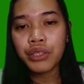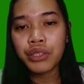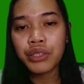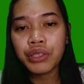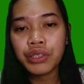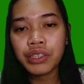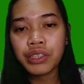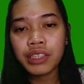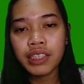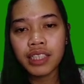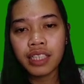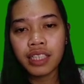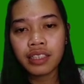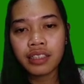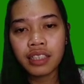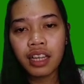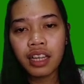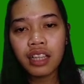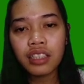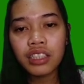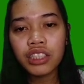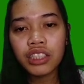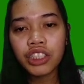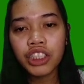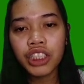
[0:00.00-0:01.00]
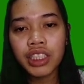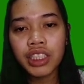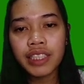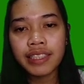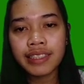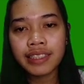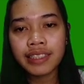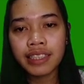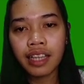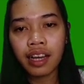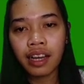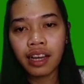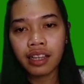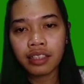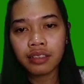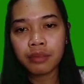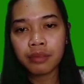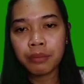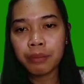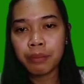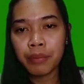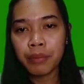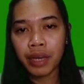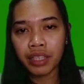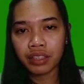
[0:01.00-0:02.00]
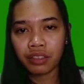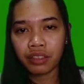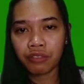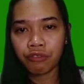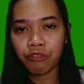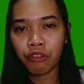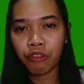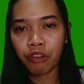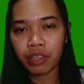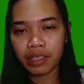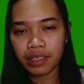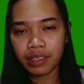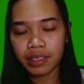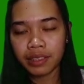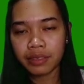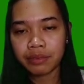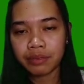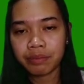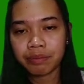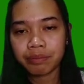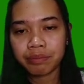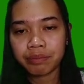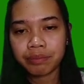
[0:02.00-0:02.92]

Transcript: Use analogies and metaphors.